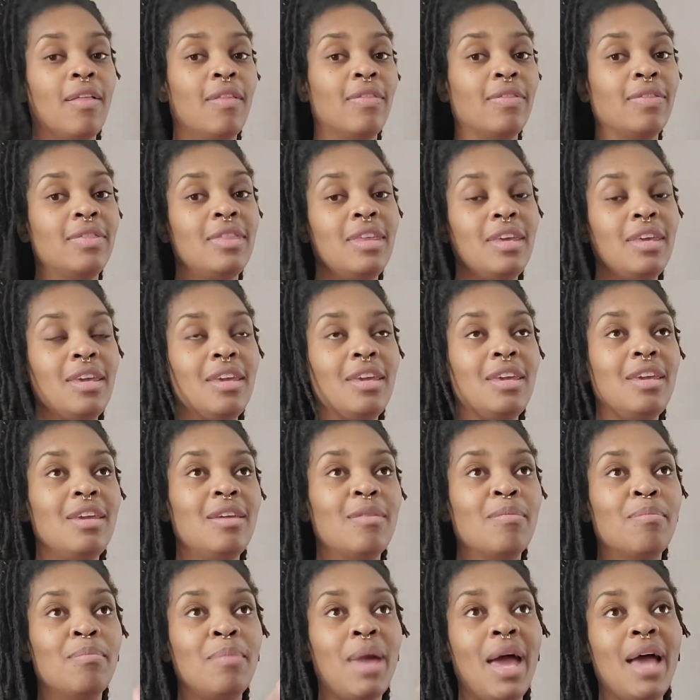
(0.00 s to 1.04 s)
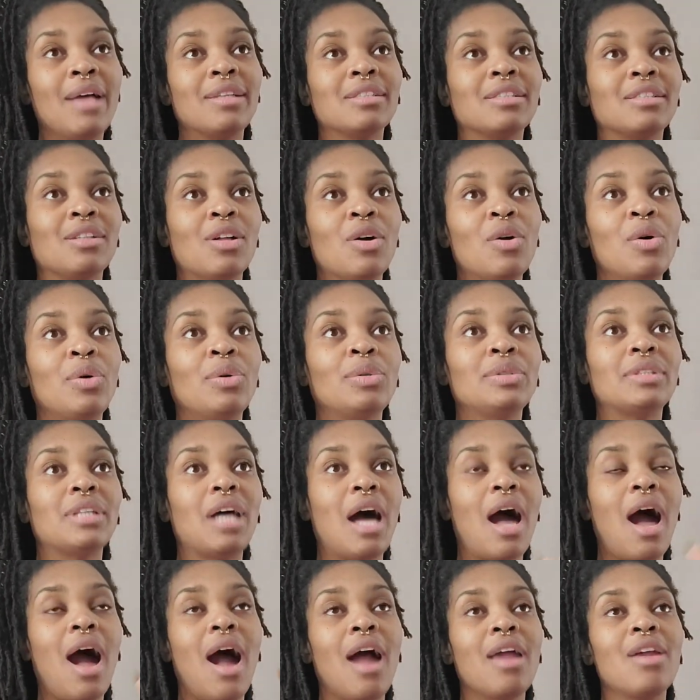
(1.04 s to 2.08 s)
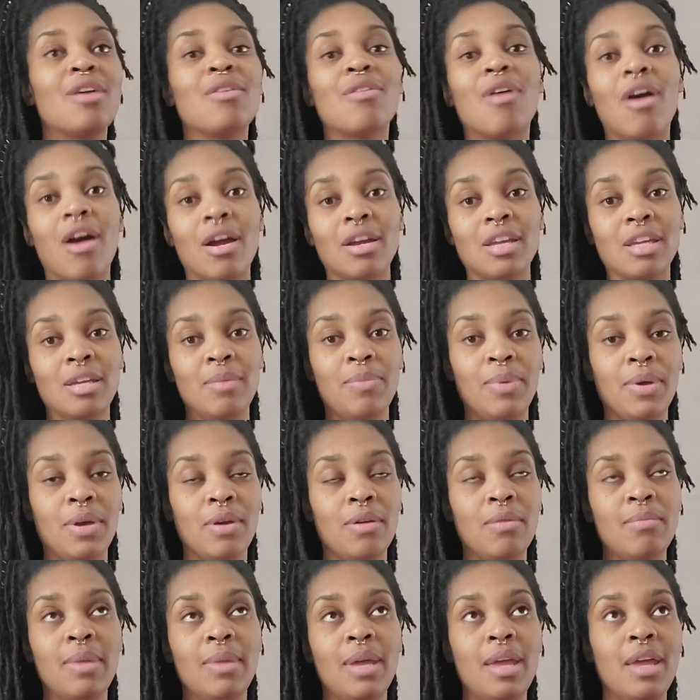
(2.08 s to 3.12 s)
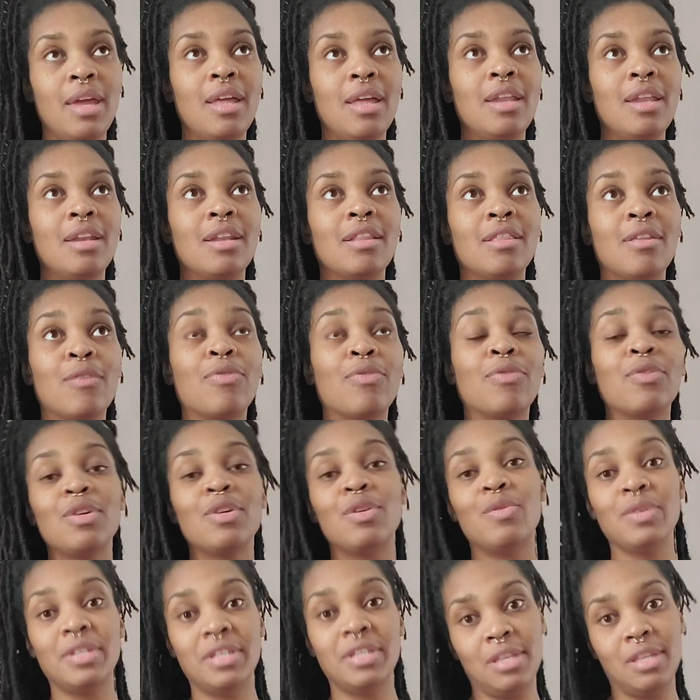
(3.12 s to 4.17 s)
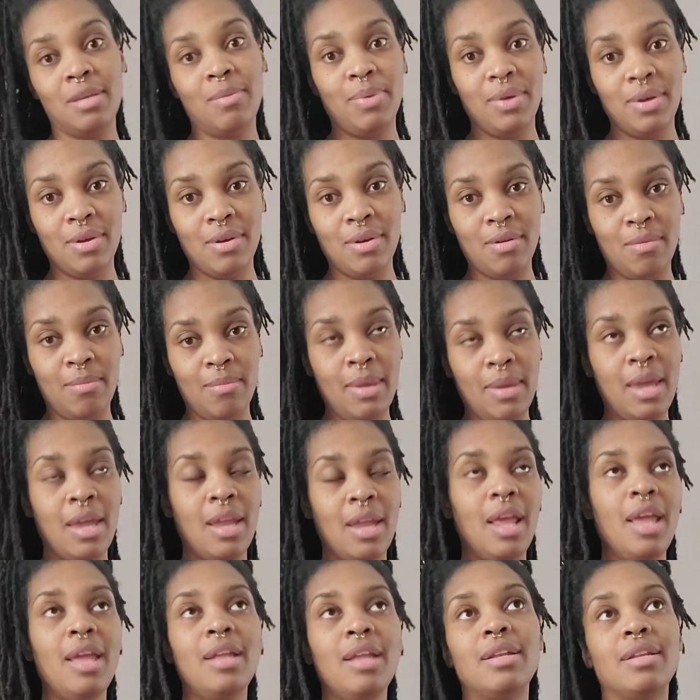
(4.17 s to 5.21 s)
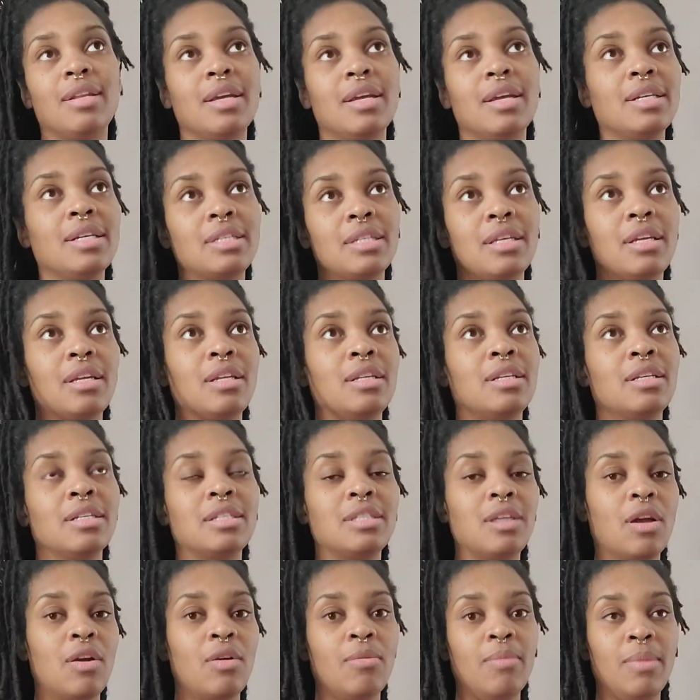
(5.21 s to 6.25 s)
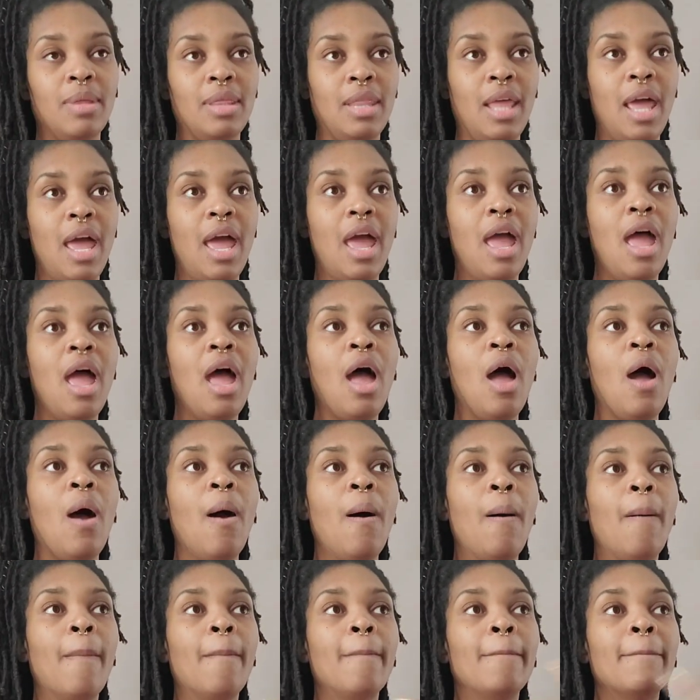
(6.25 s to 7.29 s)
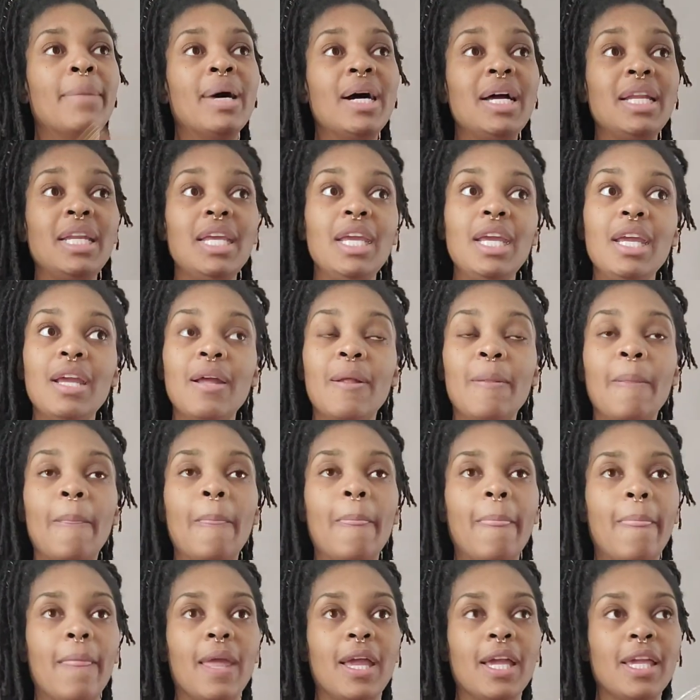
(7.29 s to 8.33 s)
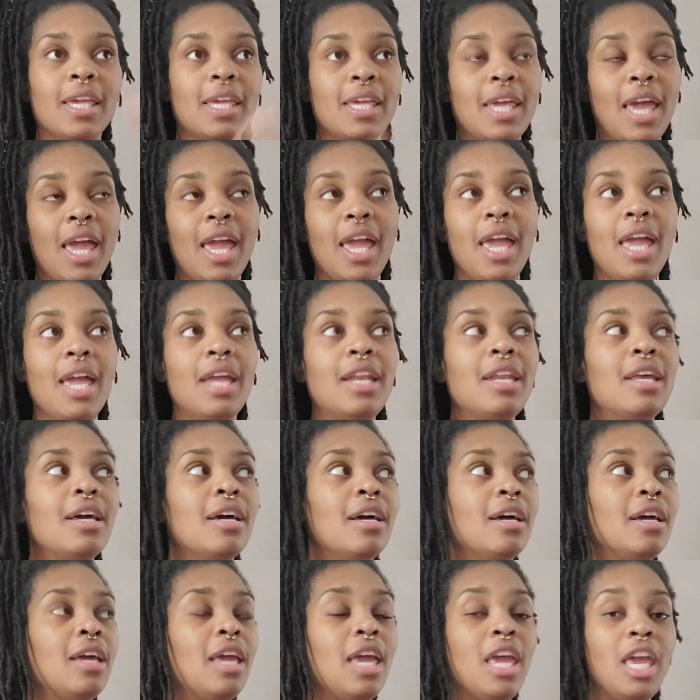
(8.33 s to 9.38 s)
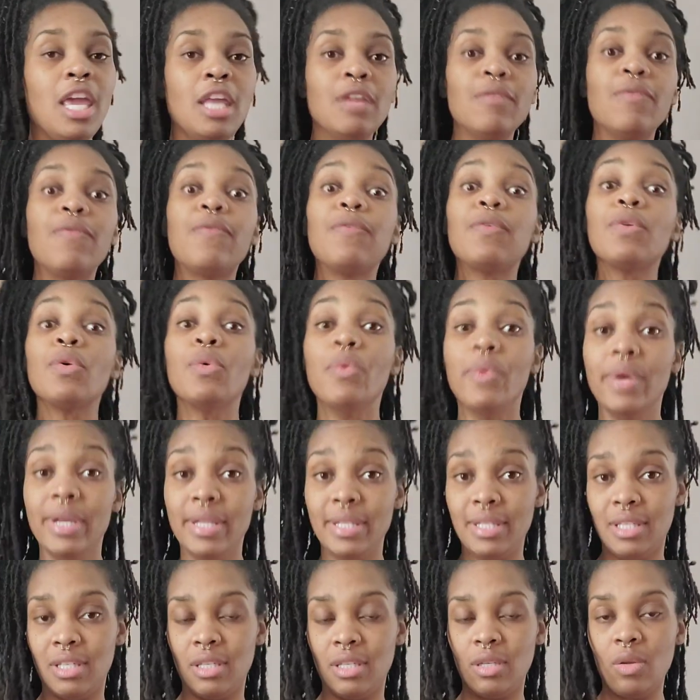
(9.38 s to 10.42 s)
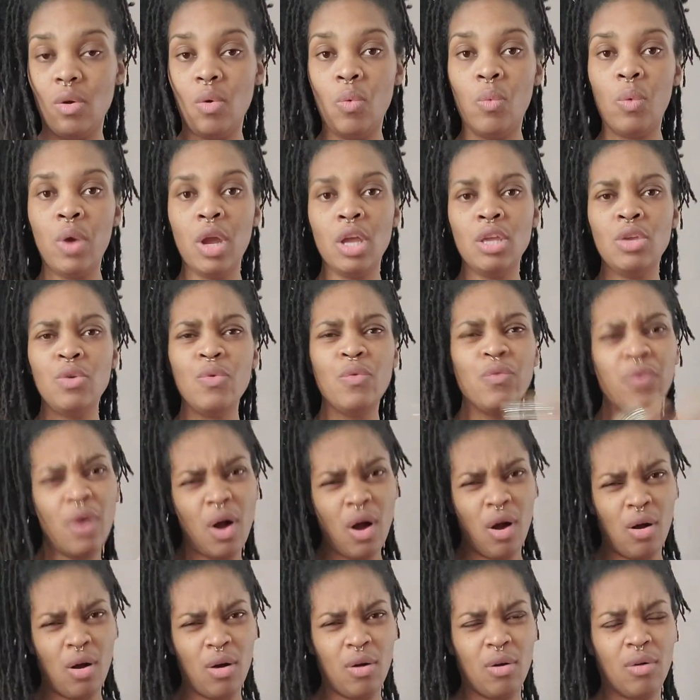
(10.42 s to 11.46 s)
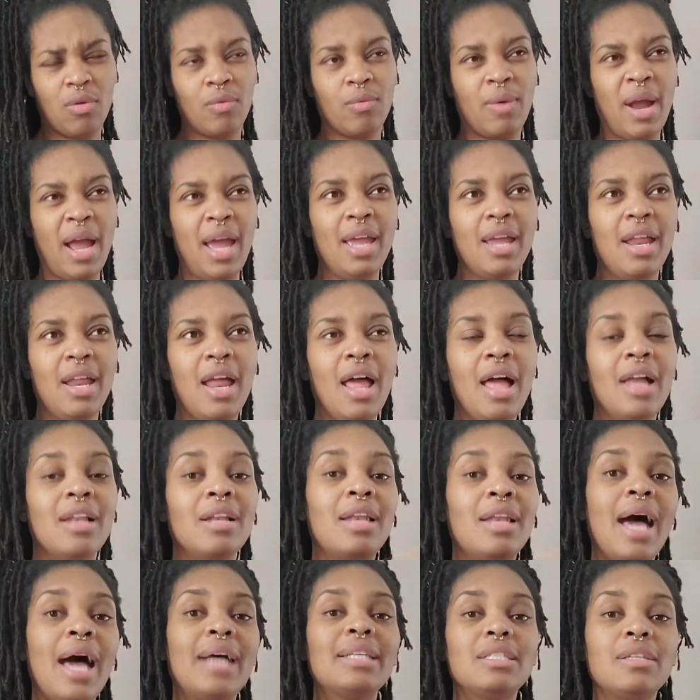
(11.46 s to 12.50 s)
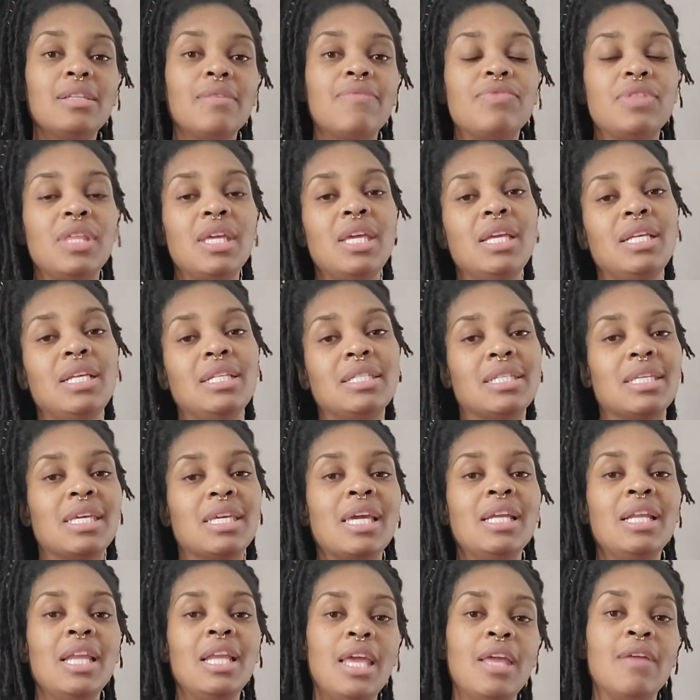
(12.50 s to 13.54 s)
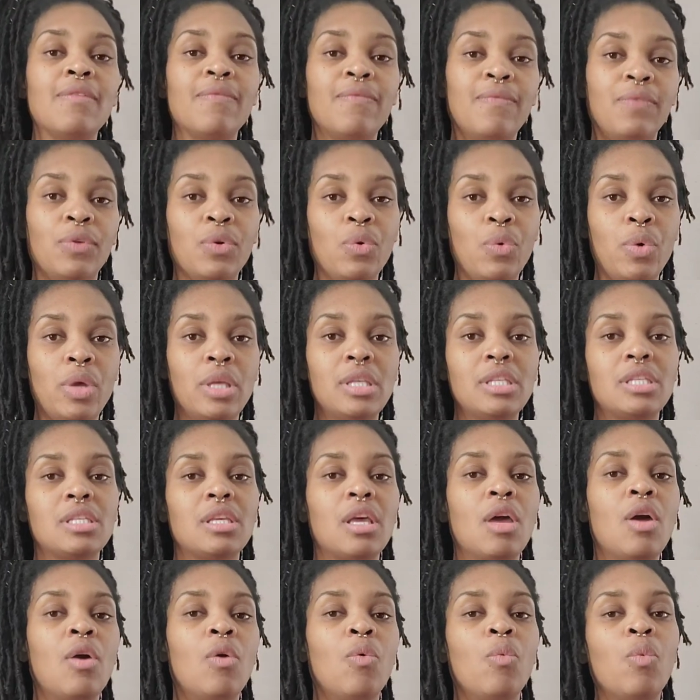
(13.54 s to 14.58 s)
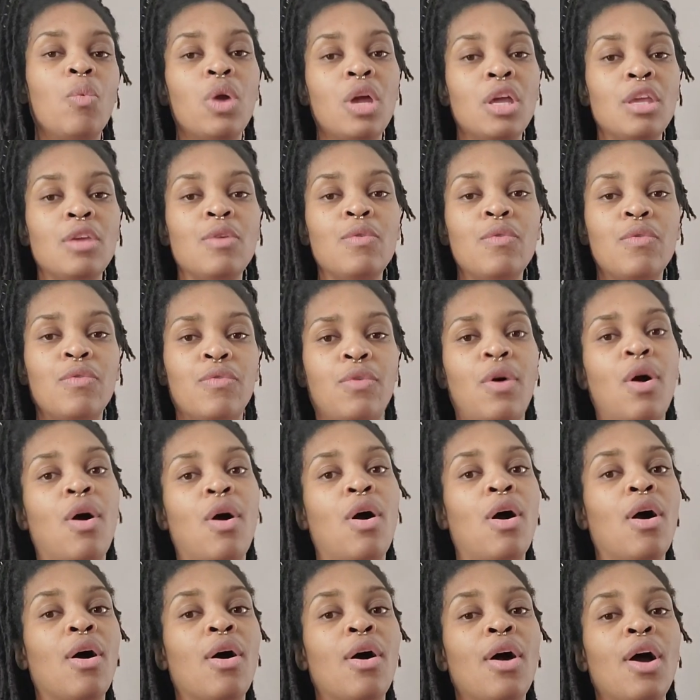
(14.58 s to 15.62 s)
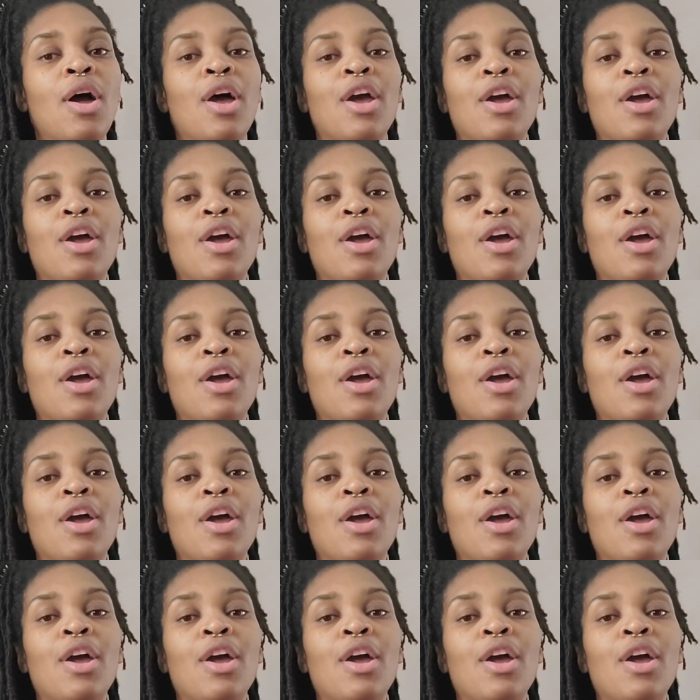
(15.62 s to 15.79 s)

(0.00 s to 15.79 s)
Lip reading: the Maslow's hierarchy pyramid, the frequency pyramid. It doesn't determine that. Money can influence where you fall, right? Lots of things can influence where you fall.